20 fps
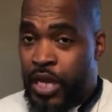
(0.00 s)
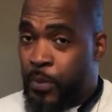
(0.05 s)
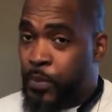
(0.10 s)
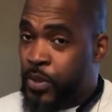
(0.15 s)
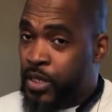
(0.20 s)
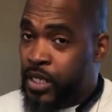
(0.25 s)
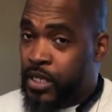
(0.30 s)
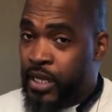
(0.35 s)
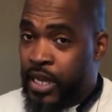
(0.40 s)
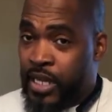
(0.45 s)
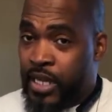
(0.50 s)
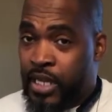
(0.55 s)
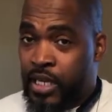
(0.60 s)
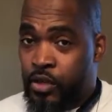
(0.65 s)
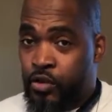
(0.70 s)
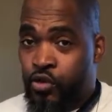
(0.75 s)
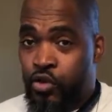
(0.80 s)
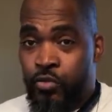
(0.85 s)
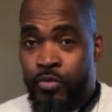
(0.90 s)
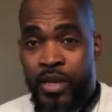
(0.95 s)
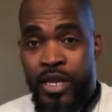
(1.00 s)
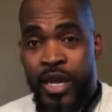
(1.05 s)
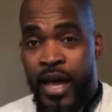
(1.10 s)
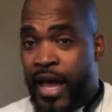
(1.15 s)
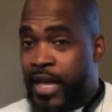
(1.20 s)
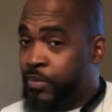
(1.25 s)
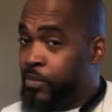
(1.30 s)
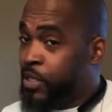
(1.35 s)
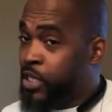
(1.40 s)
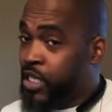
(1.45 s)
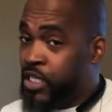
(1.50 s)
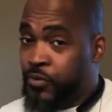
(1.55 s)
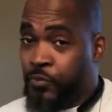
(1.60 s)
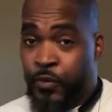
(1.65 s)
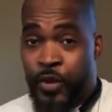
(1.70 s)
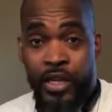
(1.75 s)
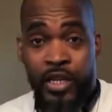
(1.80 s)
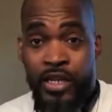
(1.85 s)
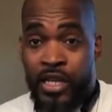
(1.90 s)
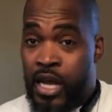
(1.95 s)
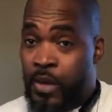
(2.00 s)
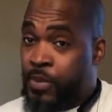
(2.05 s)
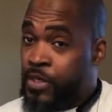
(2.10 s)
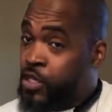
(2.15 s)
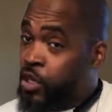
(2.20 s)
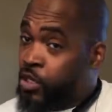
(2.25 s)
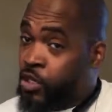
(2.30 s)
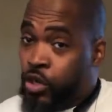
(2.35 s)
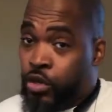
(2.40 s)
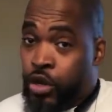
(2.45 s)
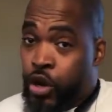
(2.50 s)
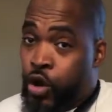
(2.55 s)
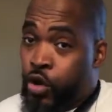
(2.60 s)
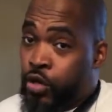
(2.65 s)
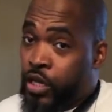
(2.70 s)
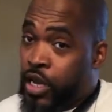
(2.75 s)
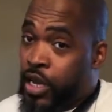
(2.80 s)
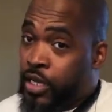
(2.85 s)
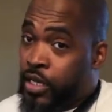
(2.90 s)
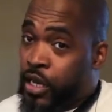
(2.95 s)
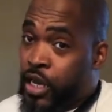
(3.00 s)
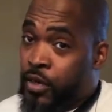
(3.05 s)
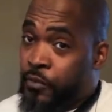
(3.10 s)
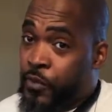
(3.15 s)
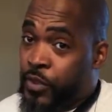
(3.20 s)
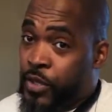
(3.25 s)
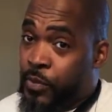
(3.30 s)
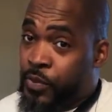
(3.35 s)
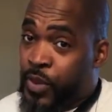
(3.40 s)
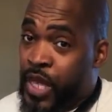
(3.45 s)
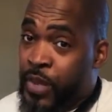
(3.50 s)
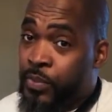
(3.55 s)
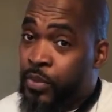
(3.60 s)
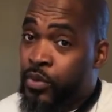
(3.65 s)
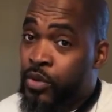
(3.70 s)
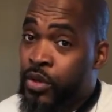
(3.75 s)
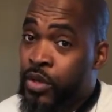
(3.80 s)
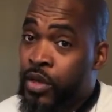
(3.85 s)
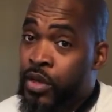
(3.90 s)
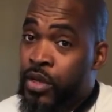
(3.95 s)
I put the link in the group me, guys, but it's filling up. It's only gonna hold 100, 150 people.